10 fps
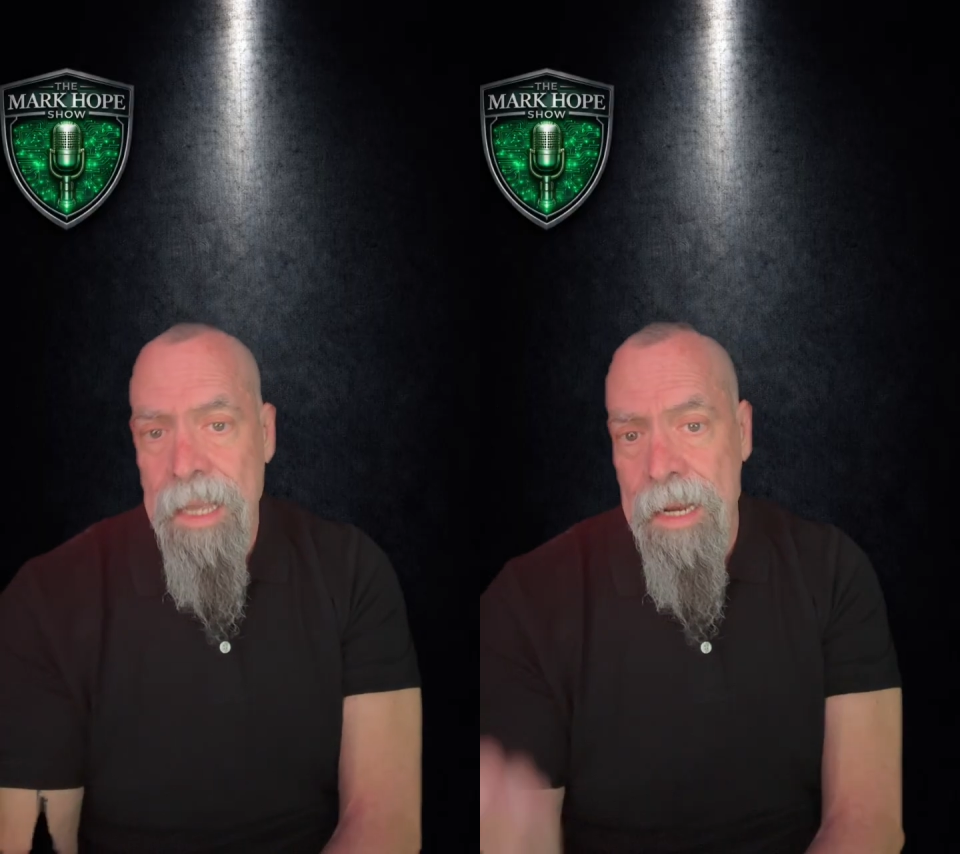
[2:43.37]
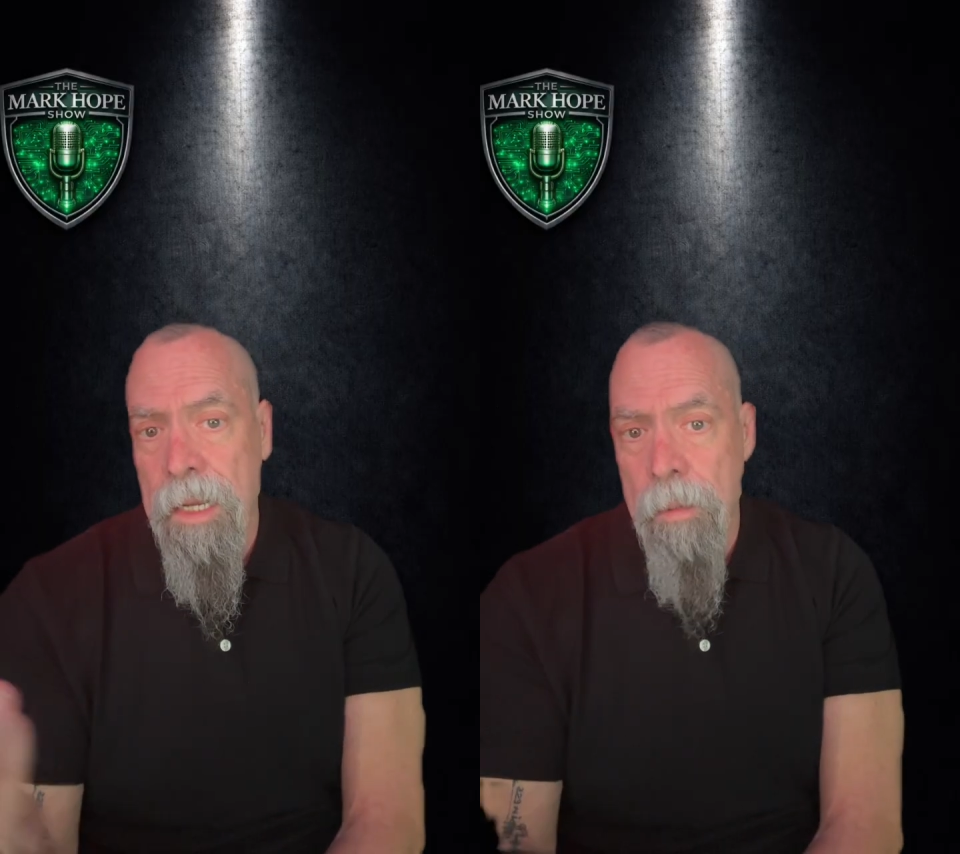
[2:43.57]

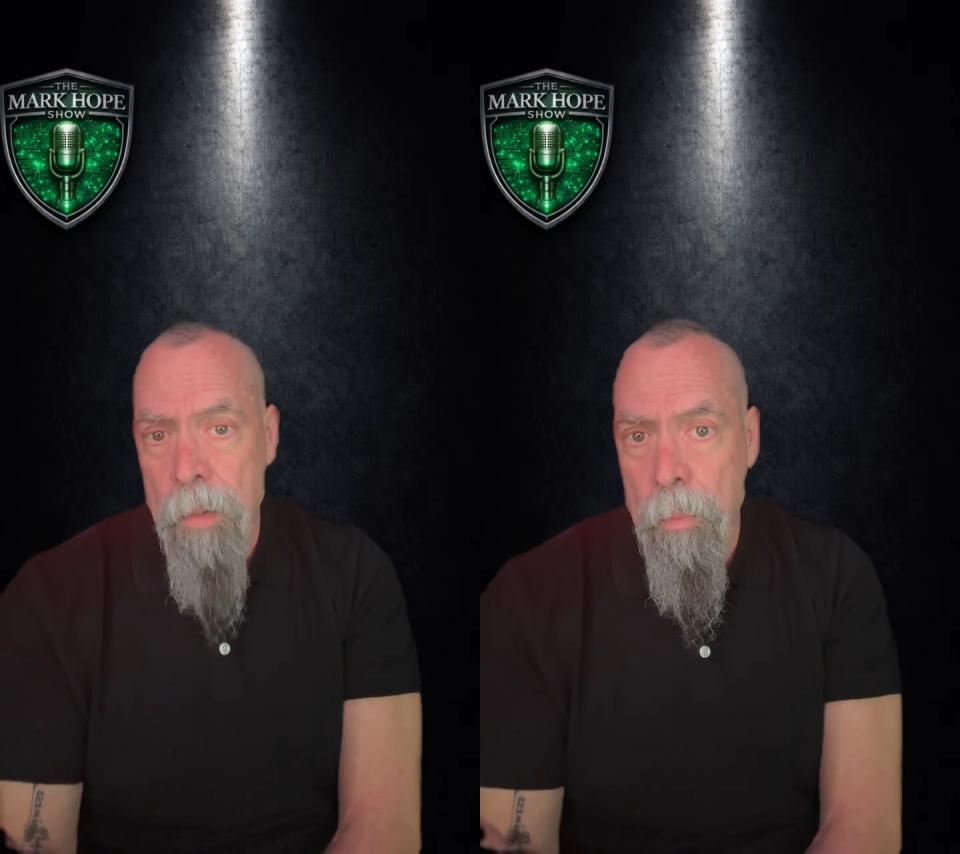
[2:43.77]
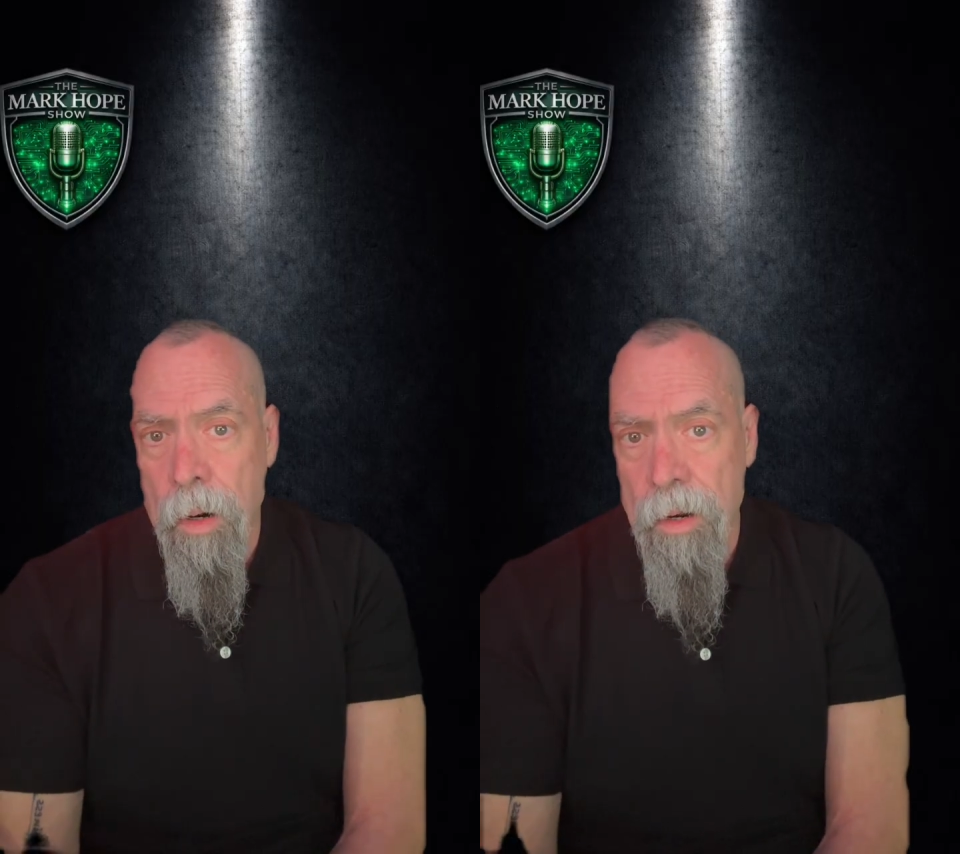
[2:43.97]
And it can
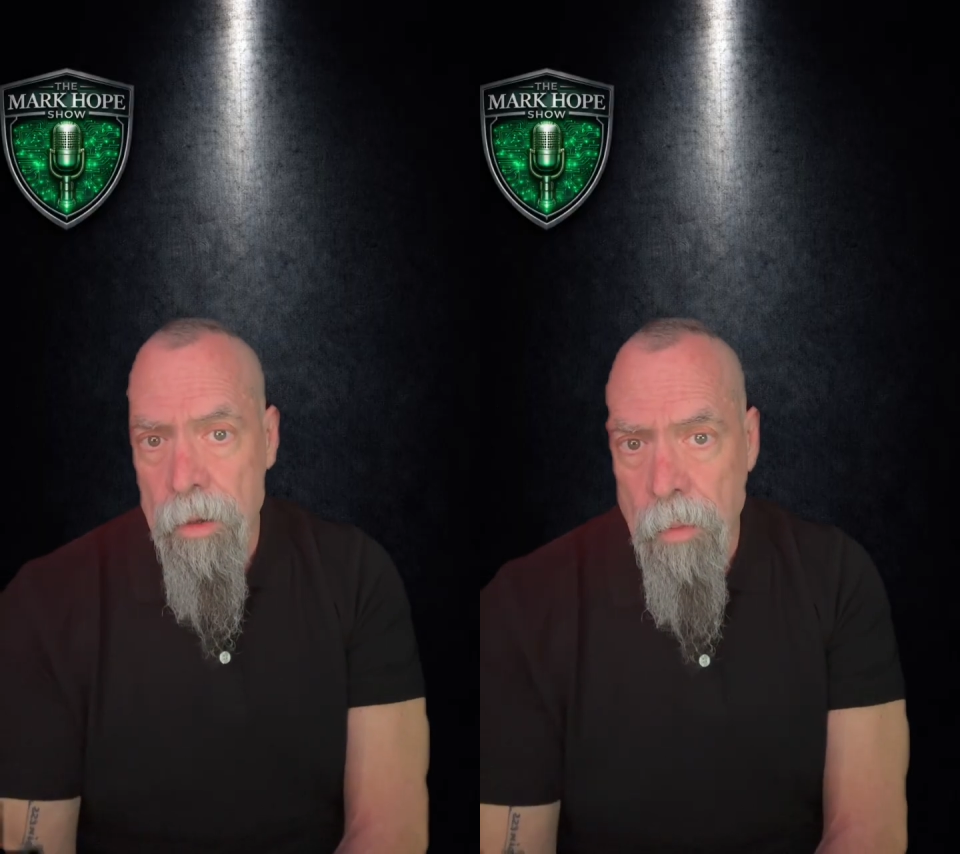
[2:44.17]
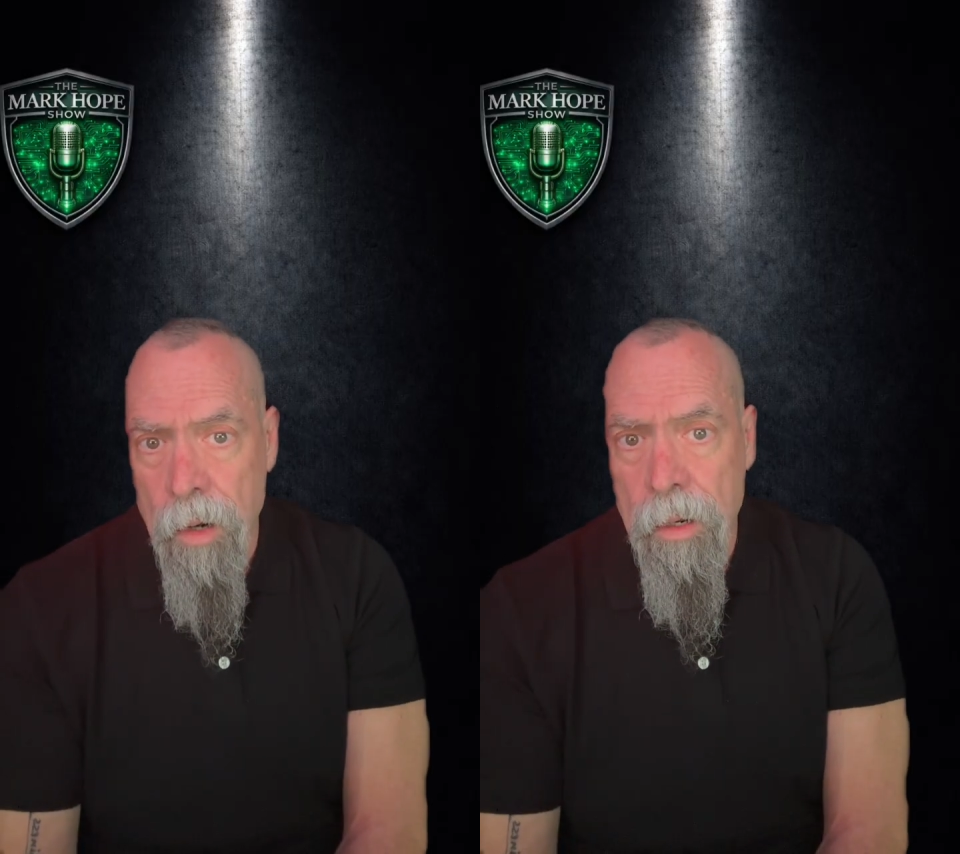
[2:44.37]
be part of your
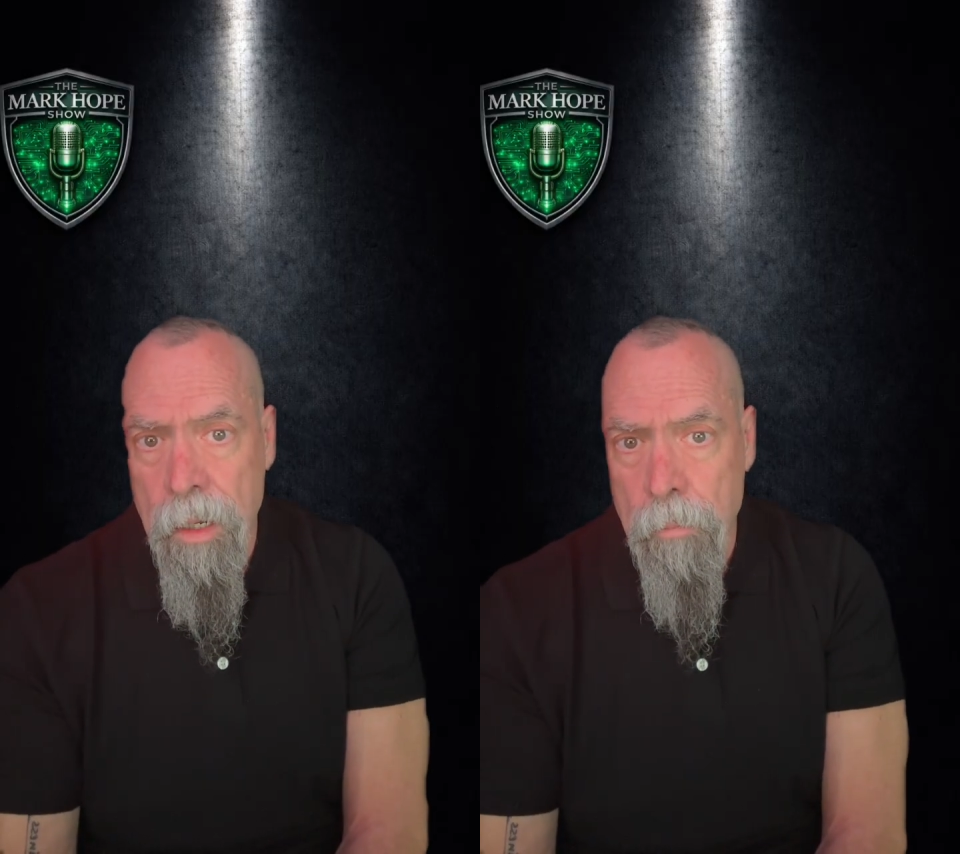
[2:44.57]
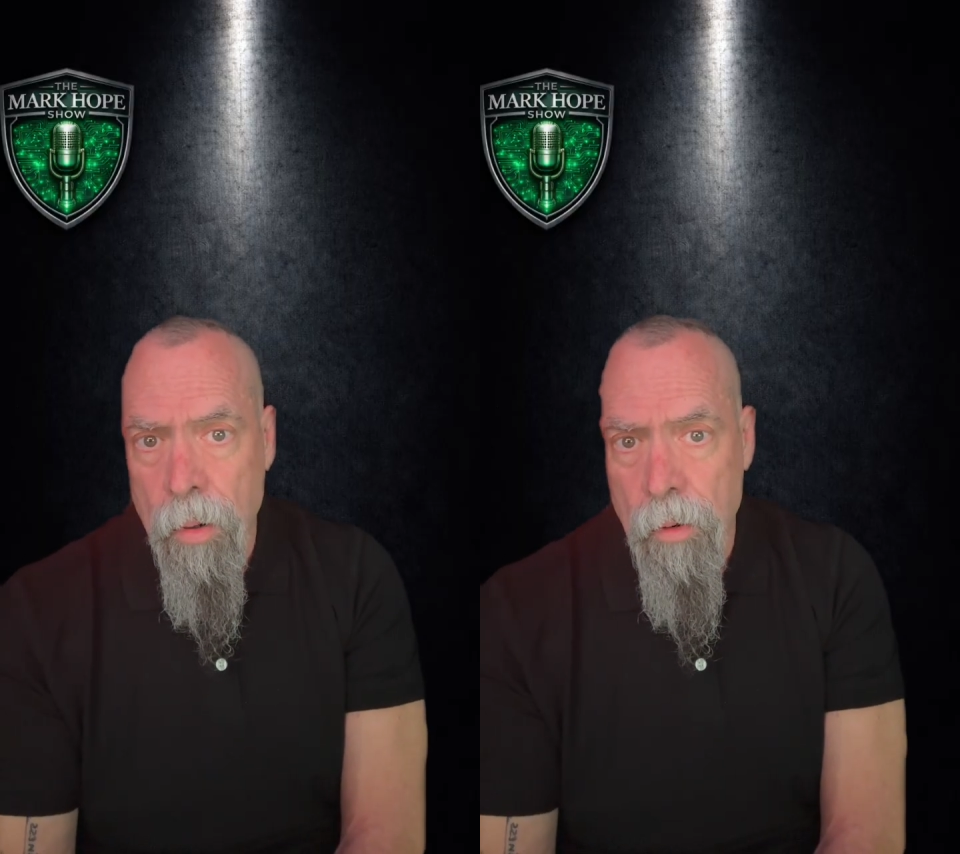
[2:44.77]

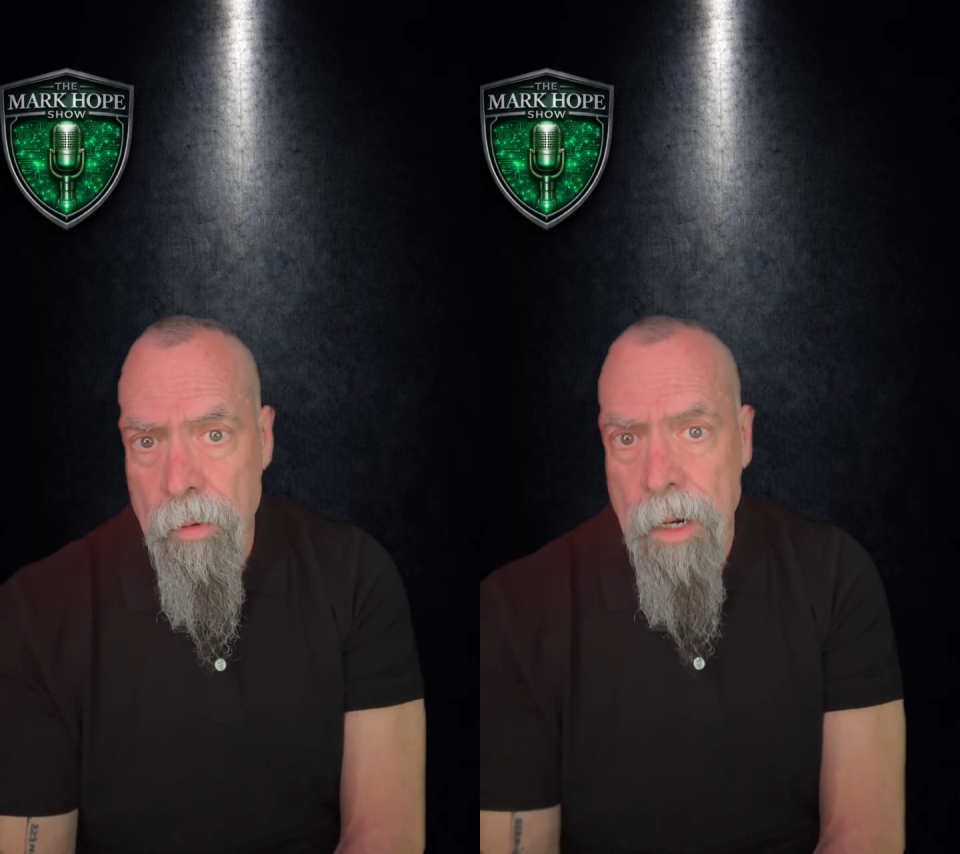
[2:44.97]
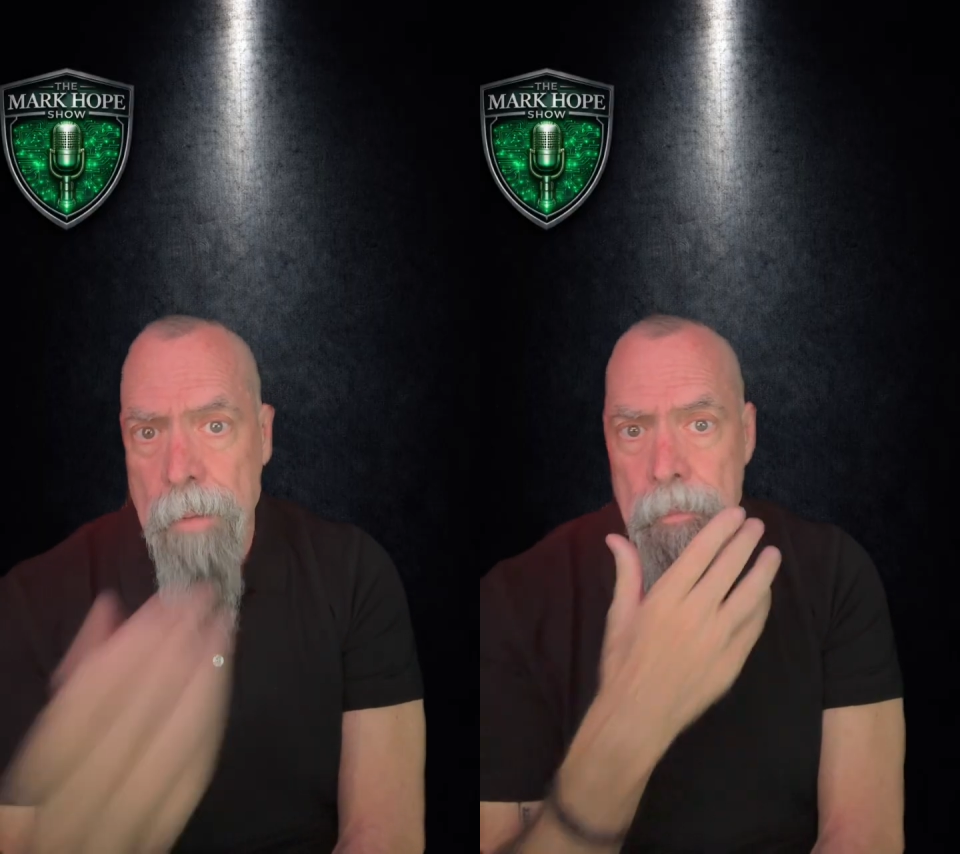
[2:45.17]
marketing
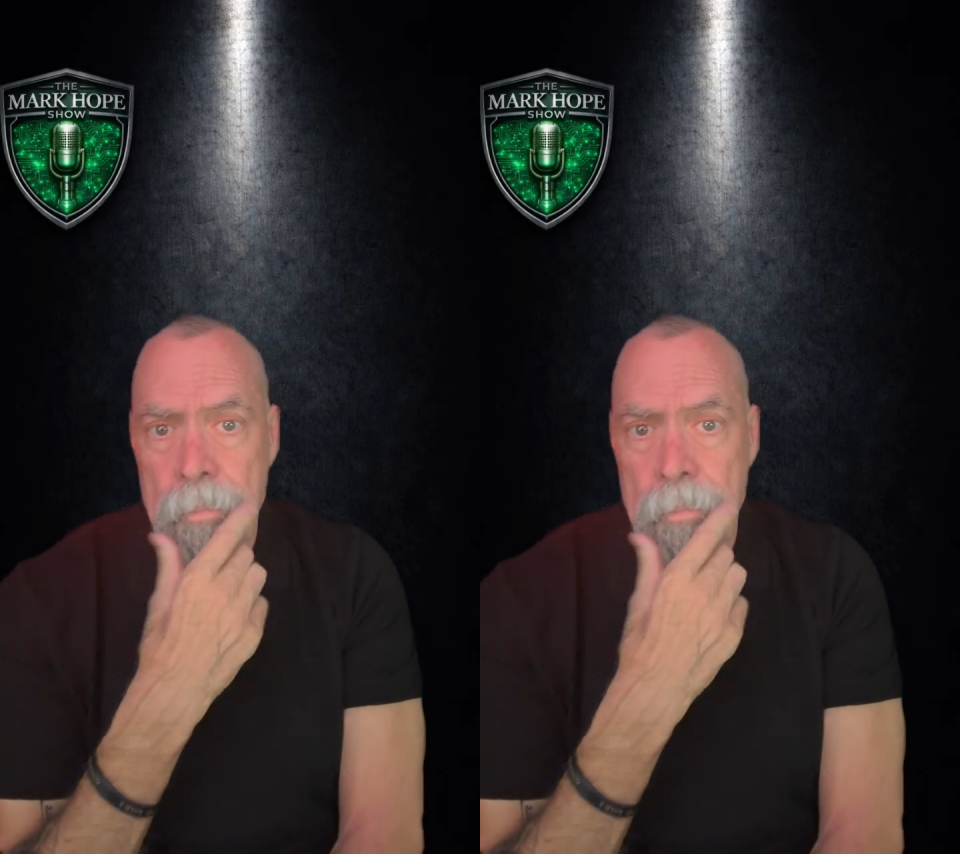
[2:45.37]
program.